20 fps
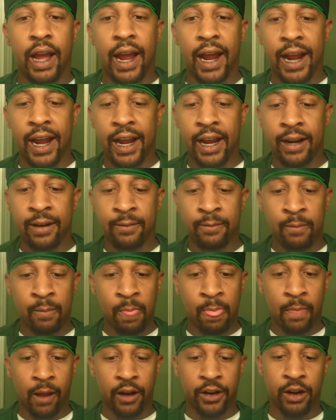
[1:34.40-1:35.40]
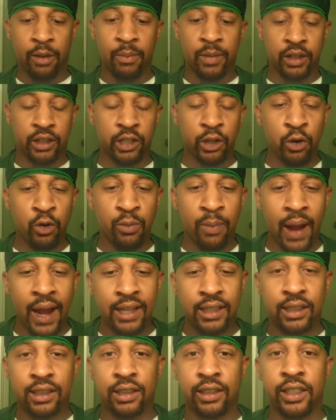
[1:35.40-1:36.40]
And a number 2
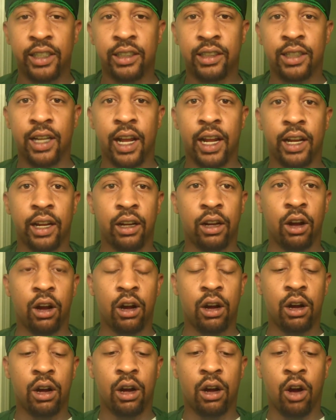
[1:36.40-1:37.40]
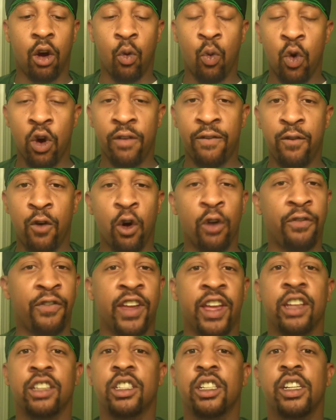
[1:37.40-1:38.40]
basically is like a 1/4
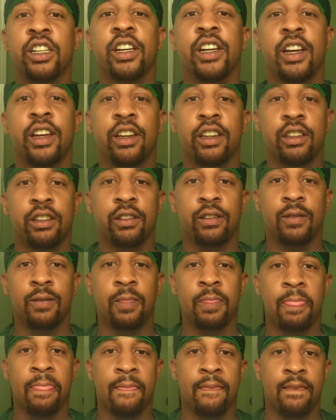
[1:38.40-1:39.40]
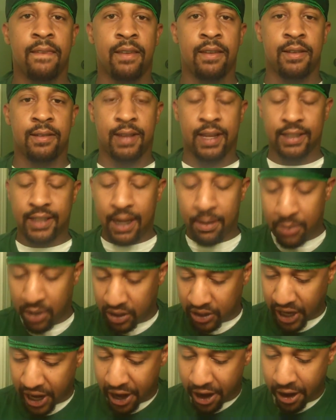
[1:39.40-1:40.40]
inch cut. That's how
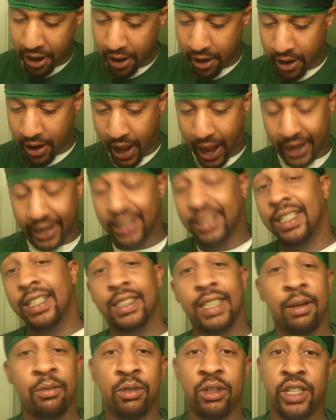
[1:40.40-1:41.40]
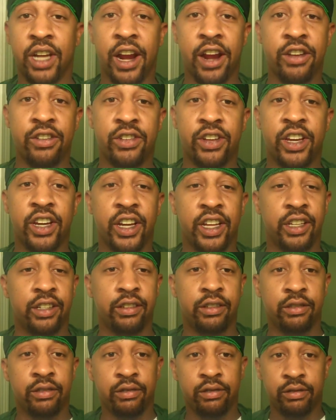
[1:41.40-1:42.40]
much hair, I guess that's how much hair you
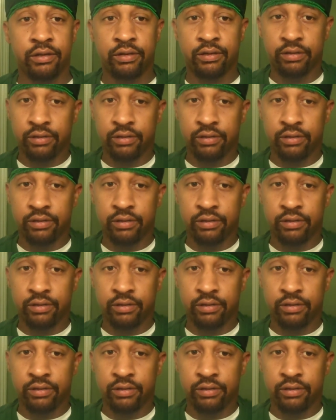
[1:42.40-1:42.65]
cutting,